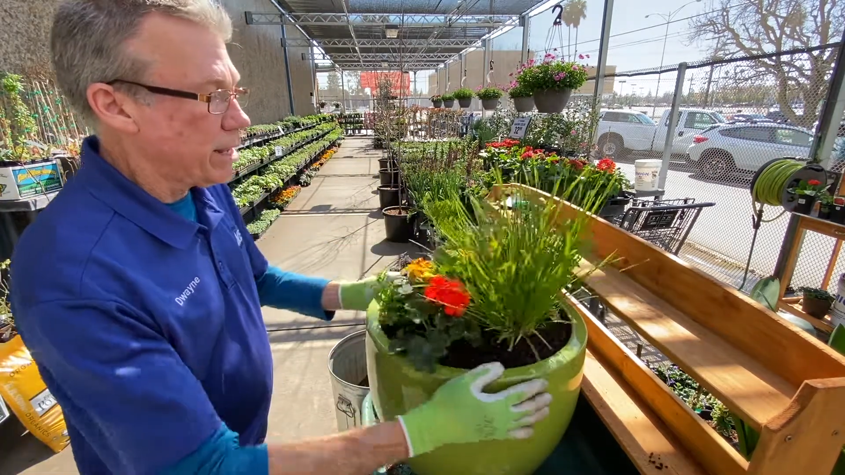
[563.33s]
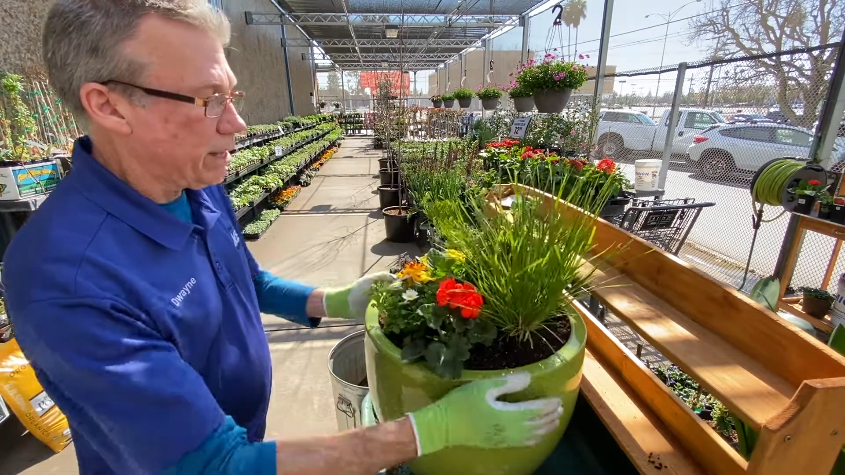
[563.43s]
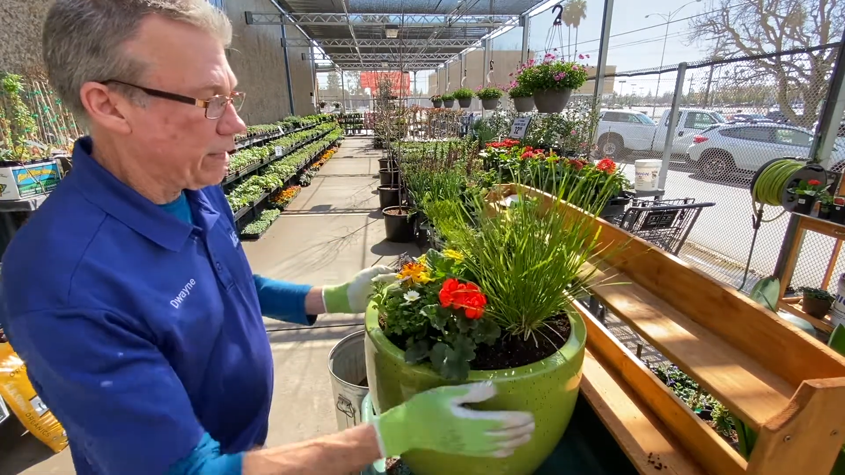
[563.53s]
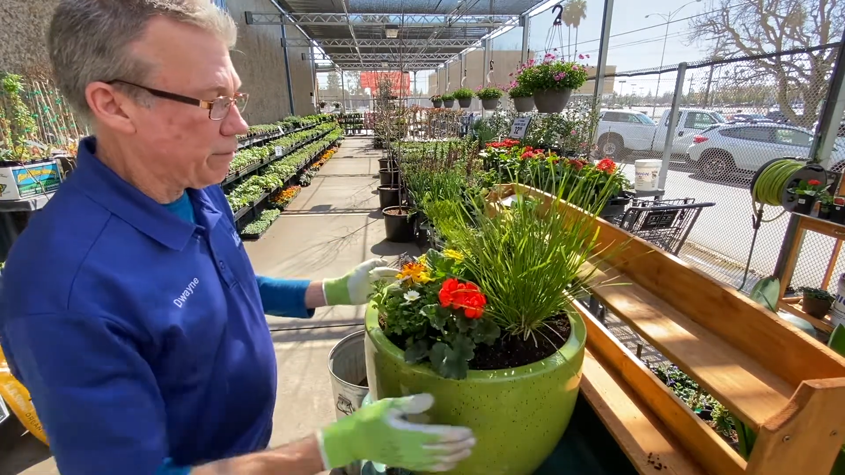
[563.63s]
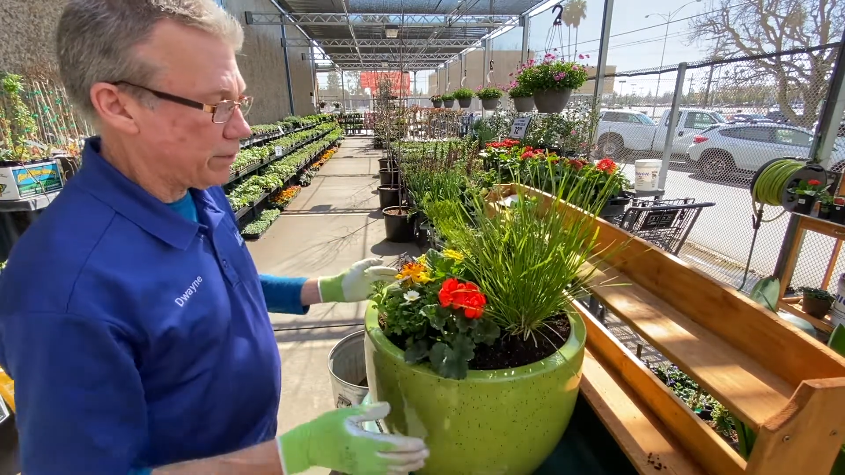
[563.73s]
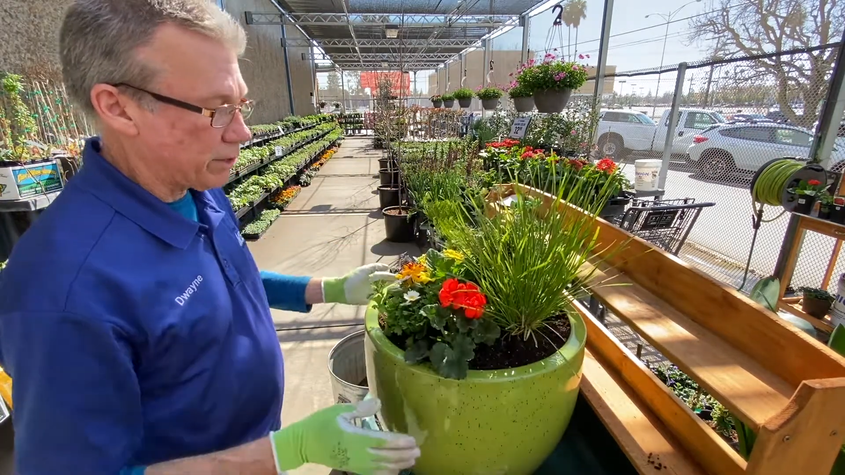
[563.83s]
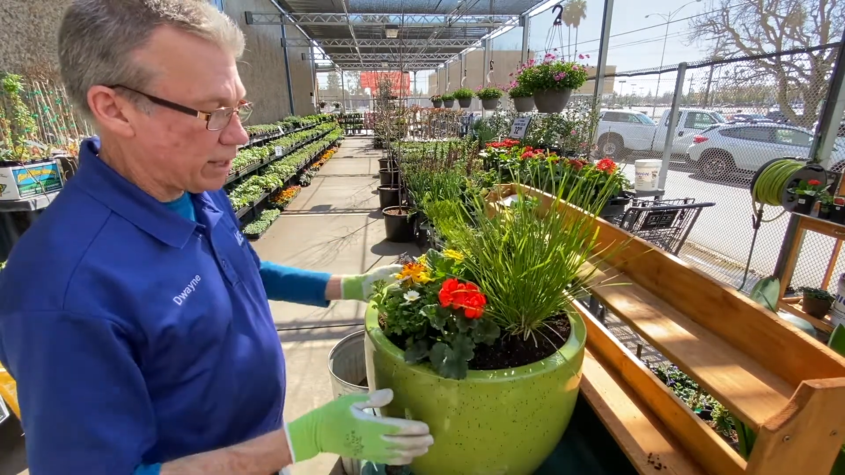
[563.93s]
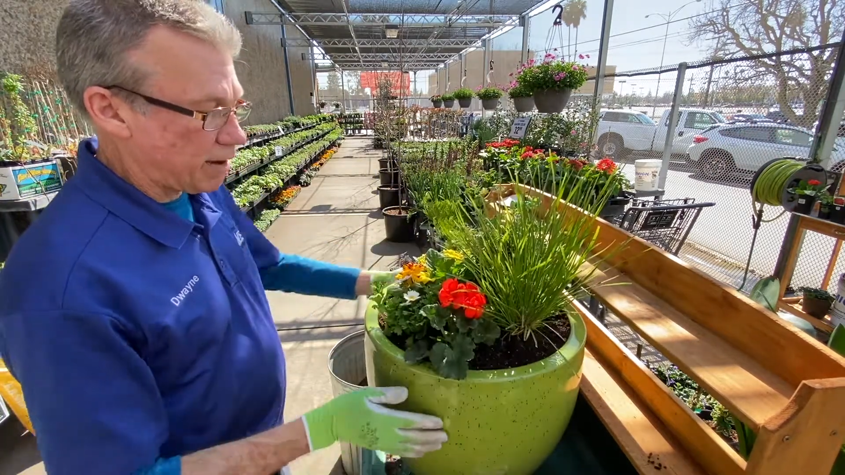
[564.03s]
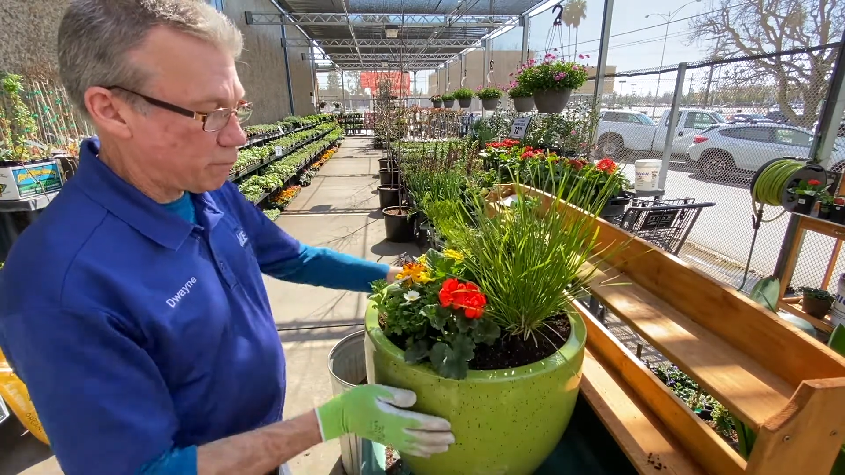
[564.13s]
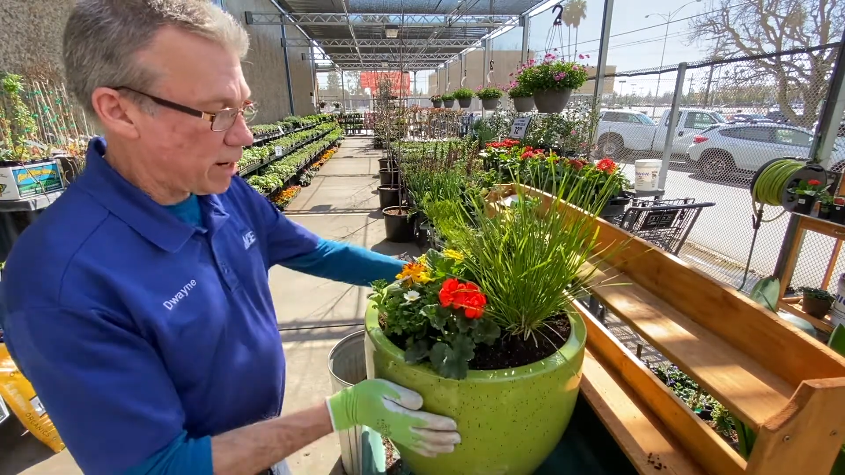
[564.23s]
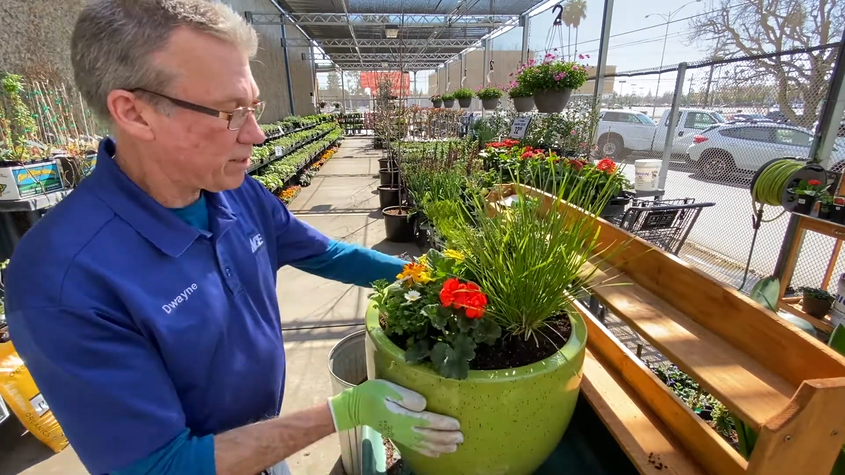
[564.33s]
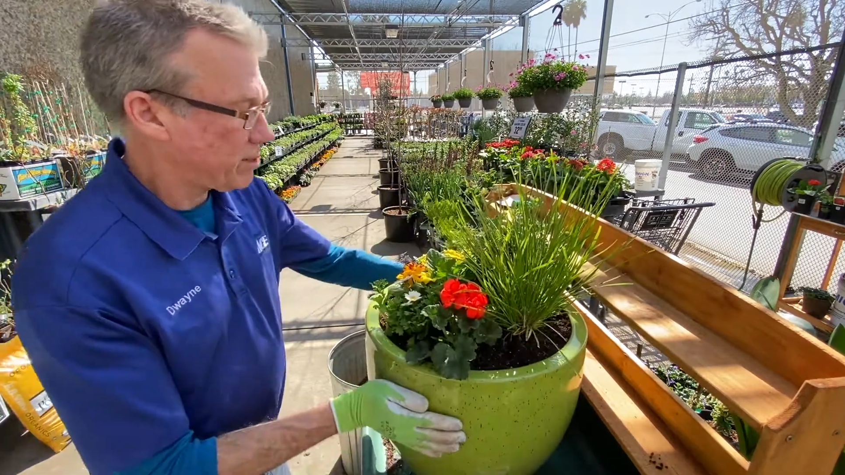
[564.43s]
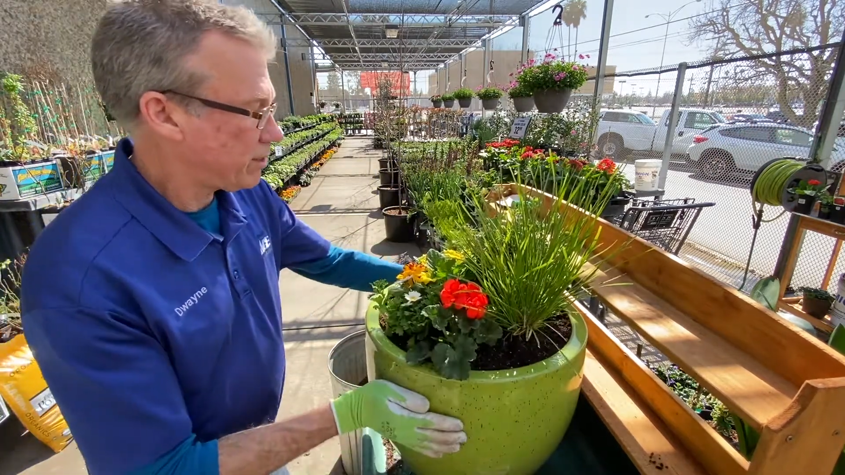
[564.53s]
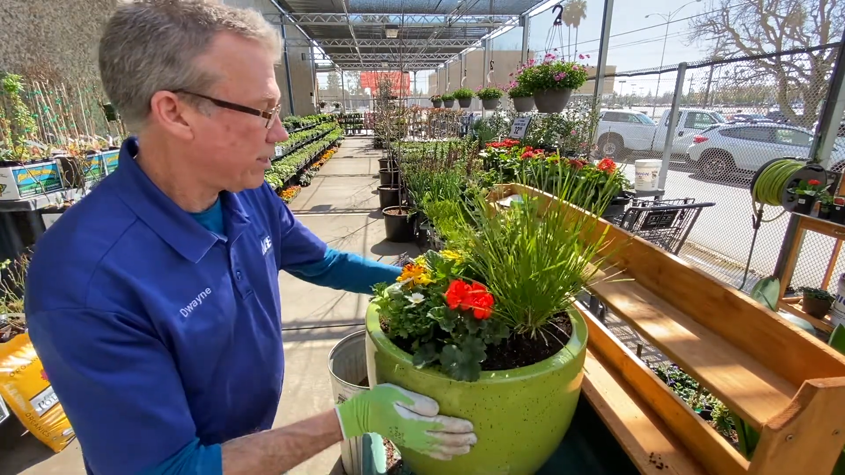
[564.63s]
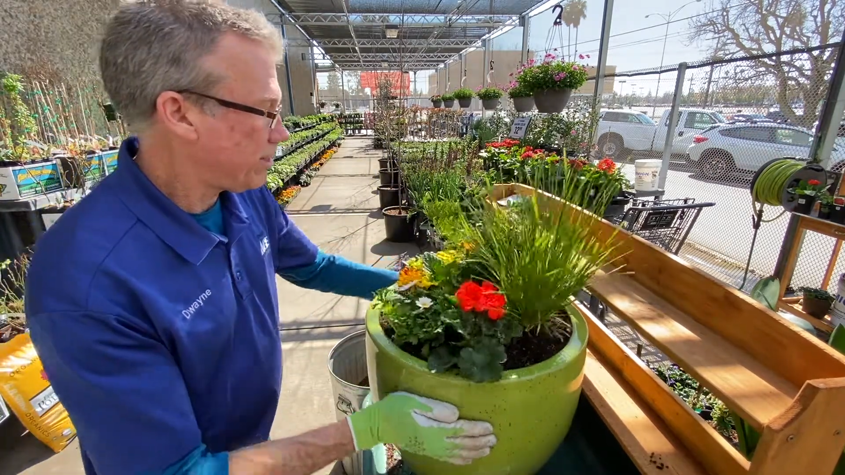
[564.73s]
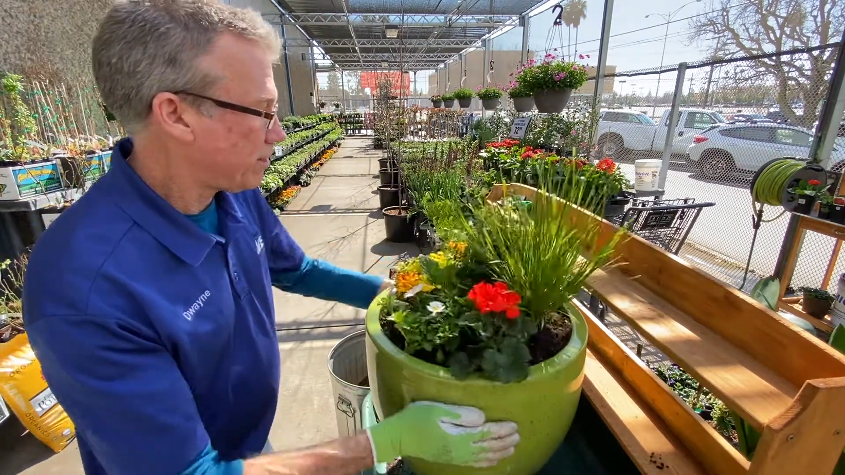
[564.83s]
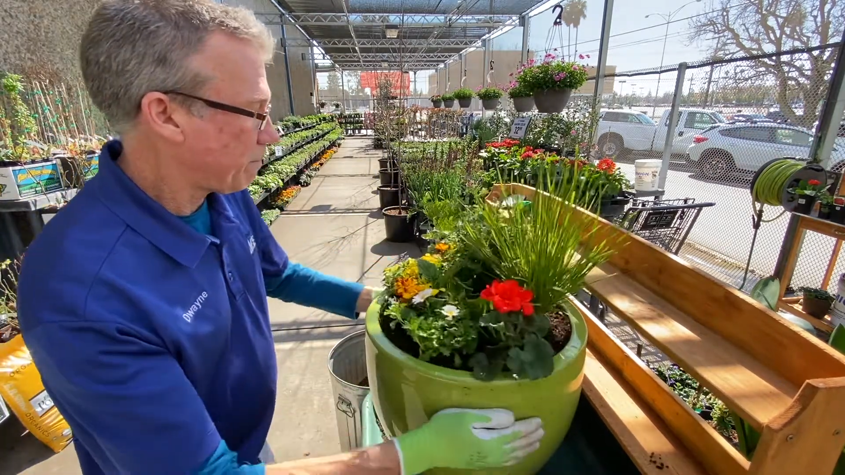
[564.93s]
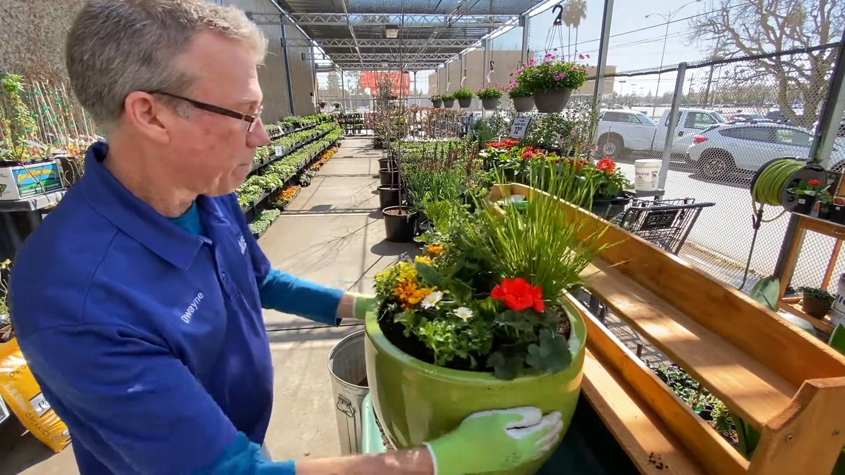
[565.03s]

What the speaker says: living their life processes.